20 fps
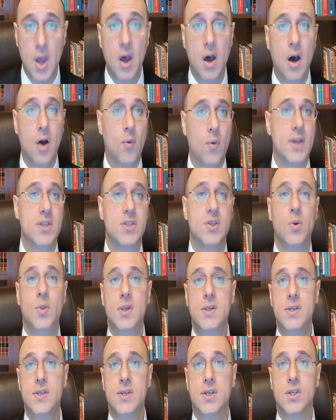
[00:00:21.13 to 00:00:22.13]
All right, so
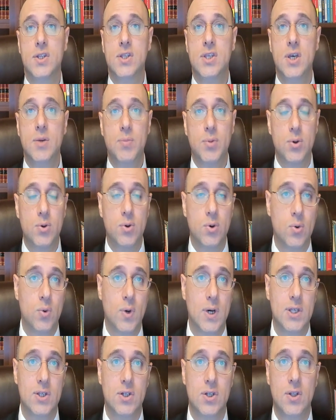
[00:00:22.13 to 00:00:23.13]
this is a typical
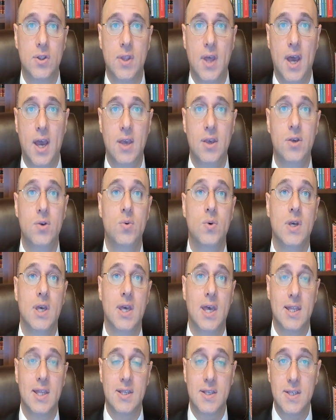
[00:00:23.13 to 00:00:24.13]
question that you
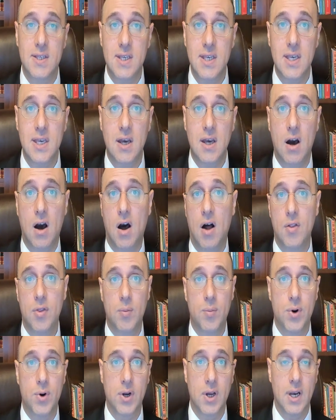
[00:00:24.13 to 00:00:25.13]
can see on the
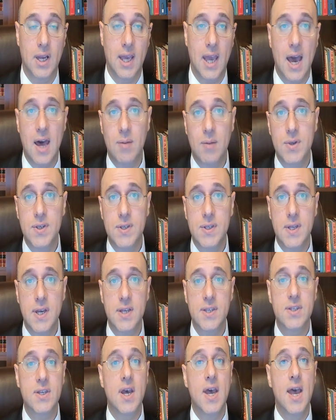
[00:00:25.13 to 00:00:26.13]
Bergen Academies
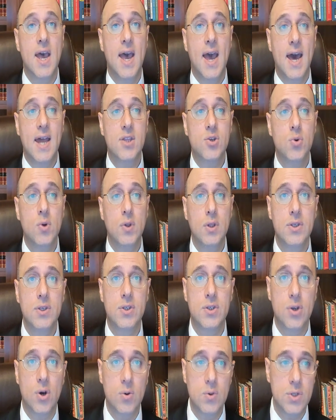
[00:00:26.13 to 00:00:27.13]
test, and it's really
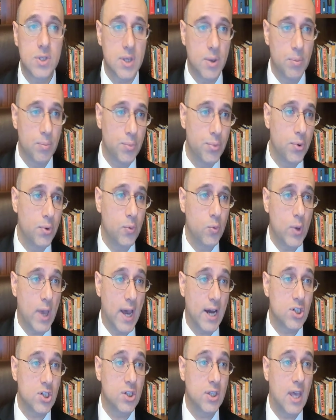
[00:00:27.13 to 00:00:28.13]
so simple. We
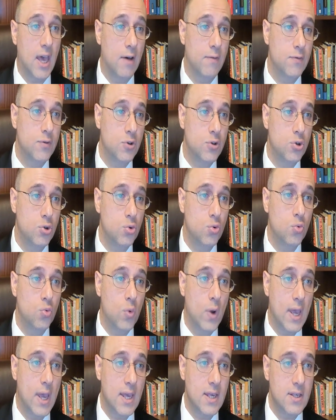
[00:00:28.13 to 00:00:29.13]
actually have two
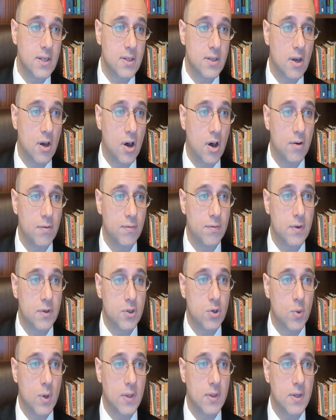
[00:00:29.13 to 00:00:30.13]
ways of
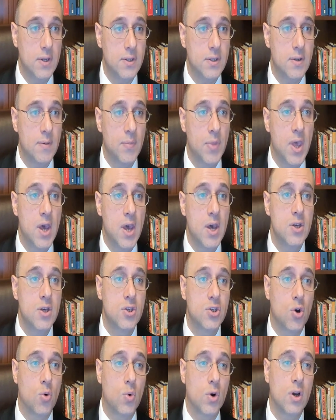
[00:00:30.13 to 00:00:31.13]
doing this.
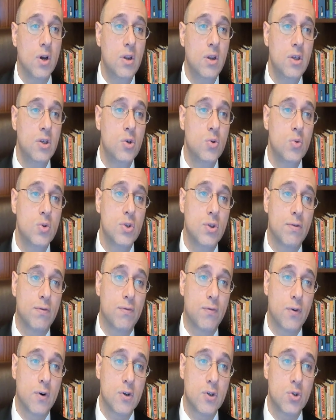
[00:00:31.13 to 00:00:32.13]
So we're gonna use the
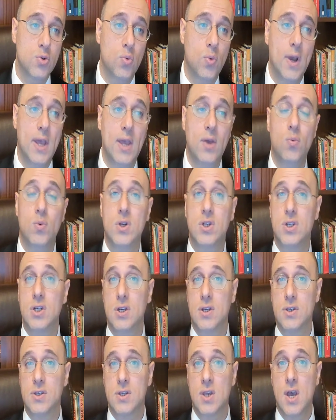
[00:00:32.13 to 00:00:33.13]
first way, which
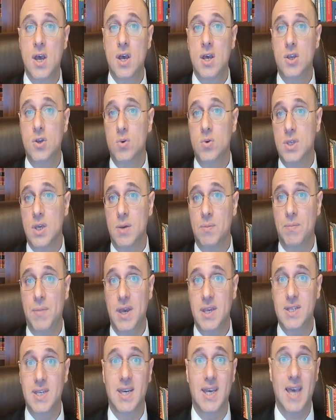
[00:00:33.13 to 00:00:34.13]
is using
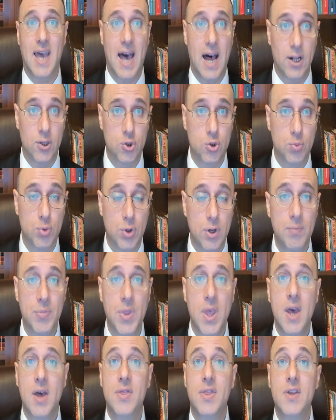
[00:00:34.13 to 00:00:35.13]
basic algebra.
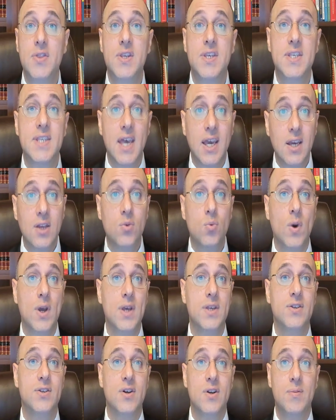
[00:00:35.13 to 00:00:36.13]
Then the second way
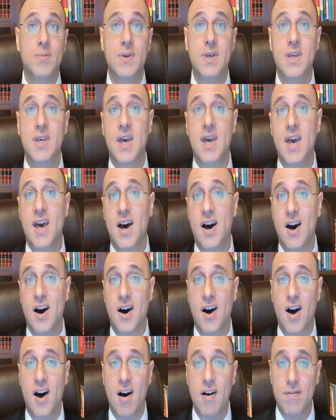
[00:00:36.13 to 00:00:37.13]
is gonna be
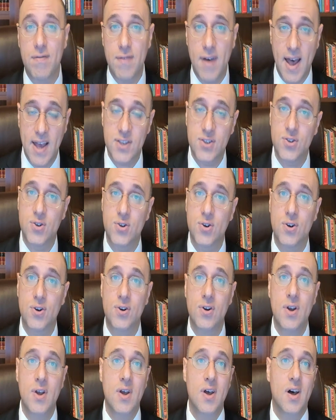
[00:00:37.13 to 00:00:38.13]
uh, a
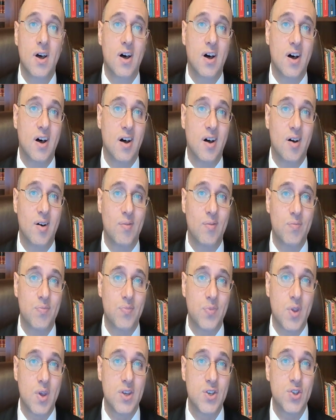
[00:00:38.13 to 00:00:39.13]
faster
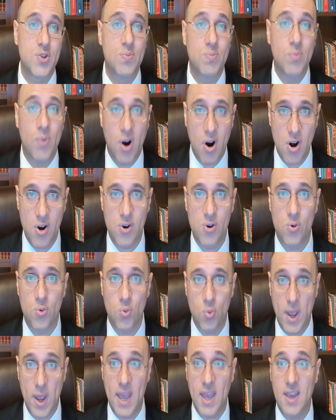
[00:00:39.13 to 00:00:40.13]
um, smarter
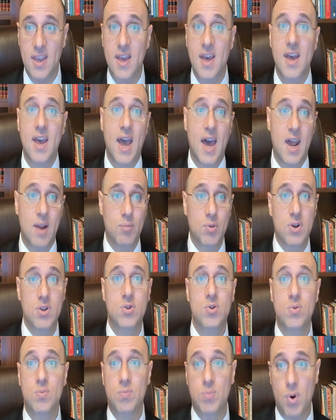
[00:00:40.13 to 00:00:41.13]
way. And I'm going to
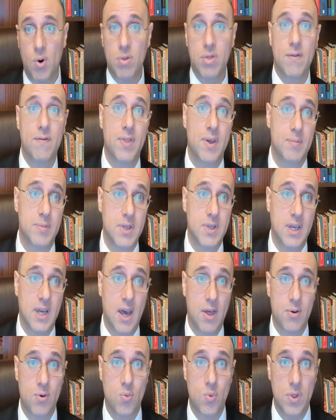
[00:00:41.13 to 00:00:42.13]
do both of them
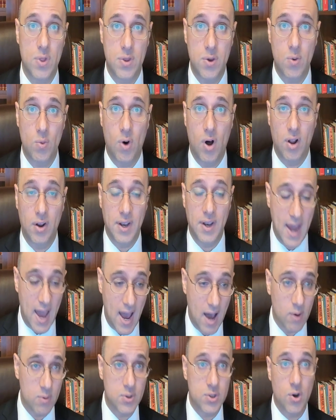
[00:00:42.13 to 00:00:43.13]
together with you all
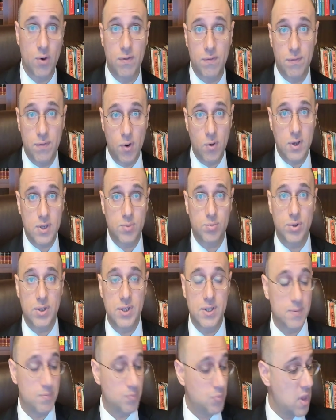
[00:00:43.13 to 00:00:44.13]
now. So focus,
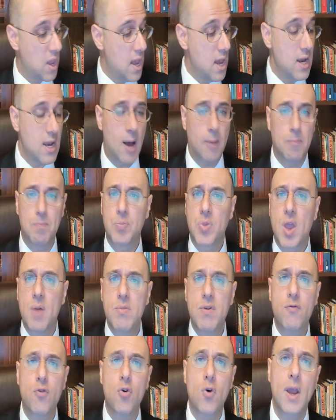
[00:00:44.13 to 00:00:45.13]
please. Now,
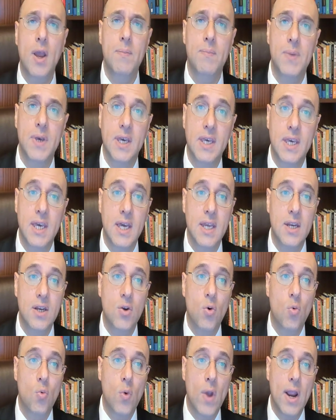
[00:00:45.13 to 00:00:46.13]
before I begin,
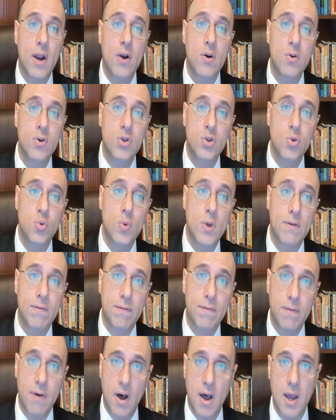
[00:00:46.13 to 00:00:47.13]
where do we
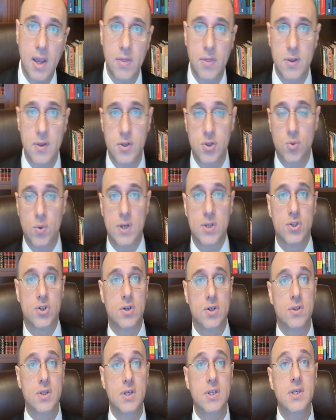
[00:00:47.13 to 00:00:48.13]
find this
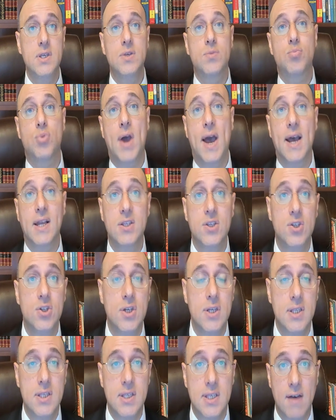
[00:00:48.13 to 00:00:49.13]
question? This is practice
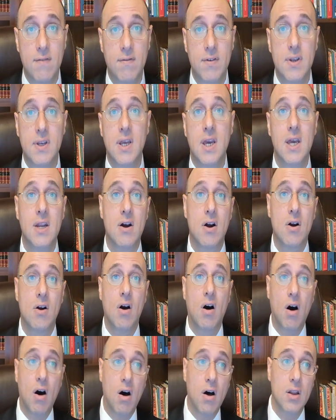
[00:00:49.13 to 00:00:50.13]
sheet seven in our
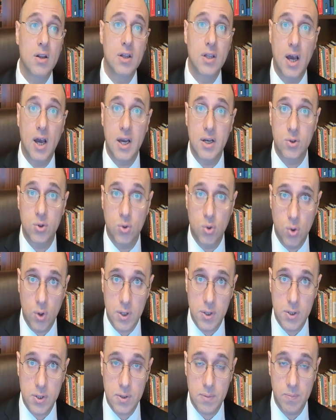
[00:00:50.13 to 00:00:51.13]
online
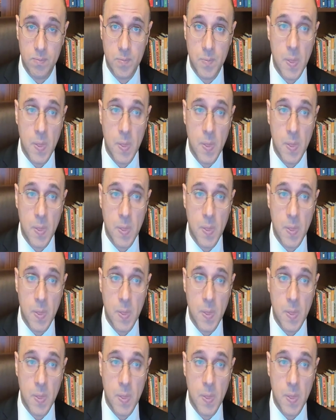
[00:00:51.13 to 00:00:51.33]
course.